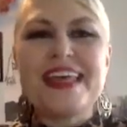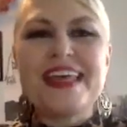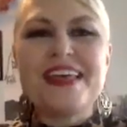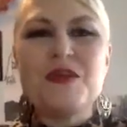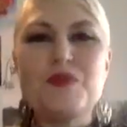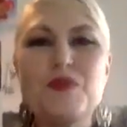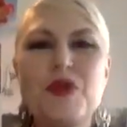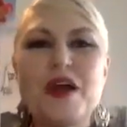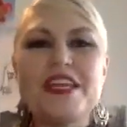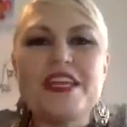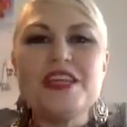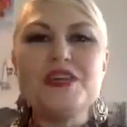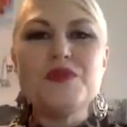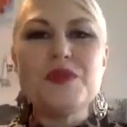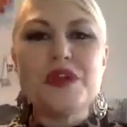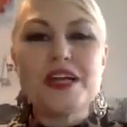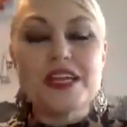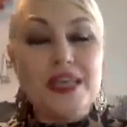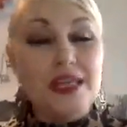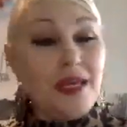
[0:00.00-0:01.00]
what are you
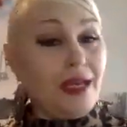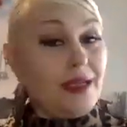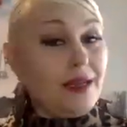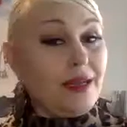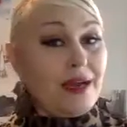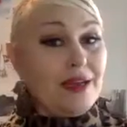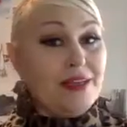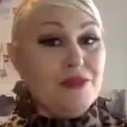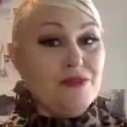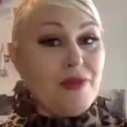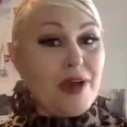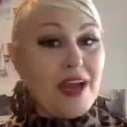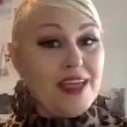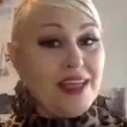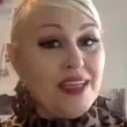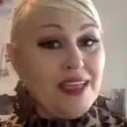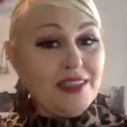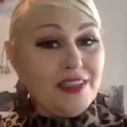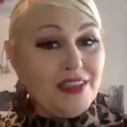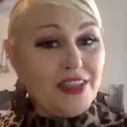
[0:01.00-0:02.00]
working on? Are you
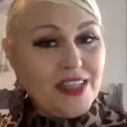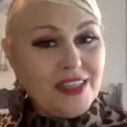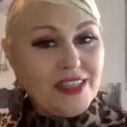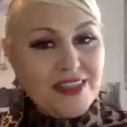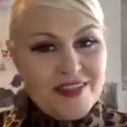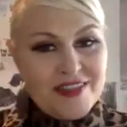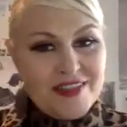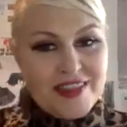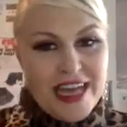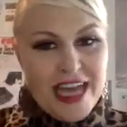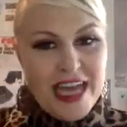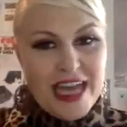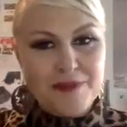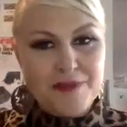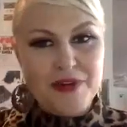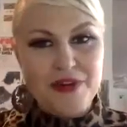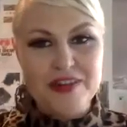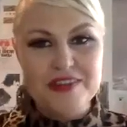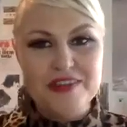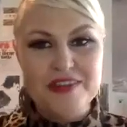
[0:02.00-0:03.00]
writing during this time
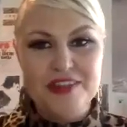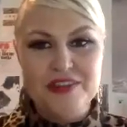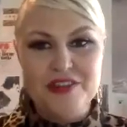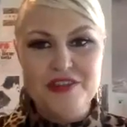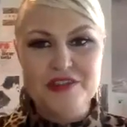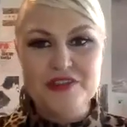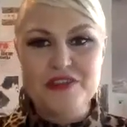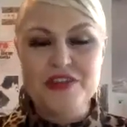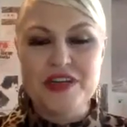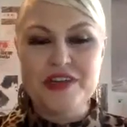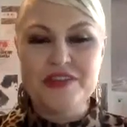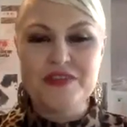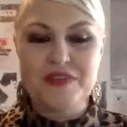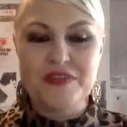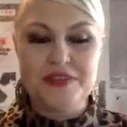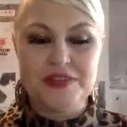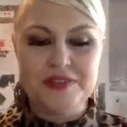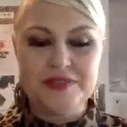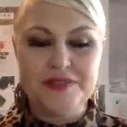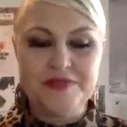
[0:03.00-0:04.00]
or is it too
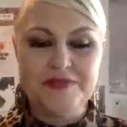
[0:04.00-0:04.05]
stressful?